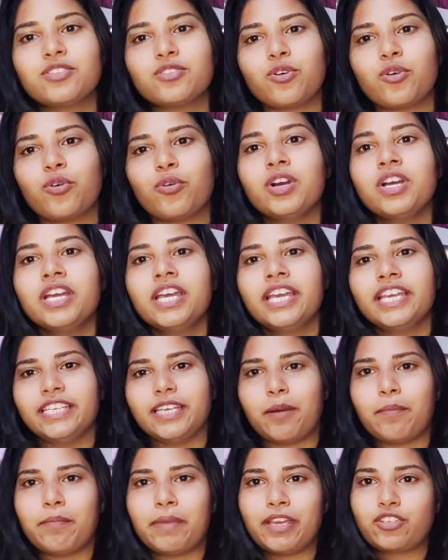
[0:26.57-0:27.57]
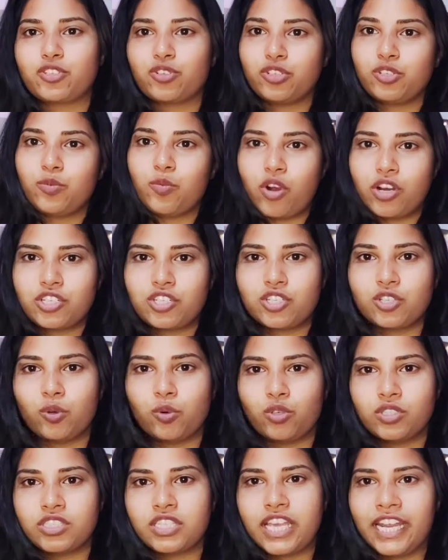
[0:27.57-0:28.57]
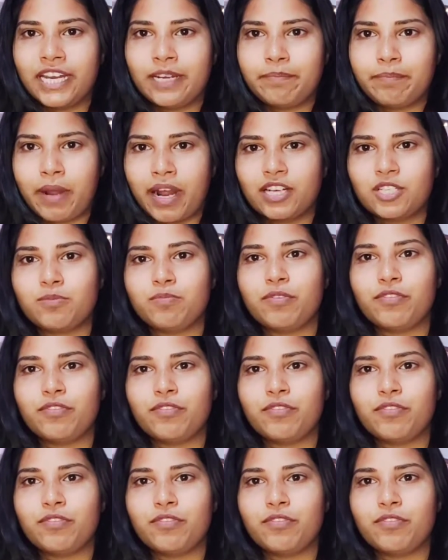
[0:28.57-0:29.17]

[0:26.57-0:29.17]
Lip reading: So yeah, make sure you watch those 8 parts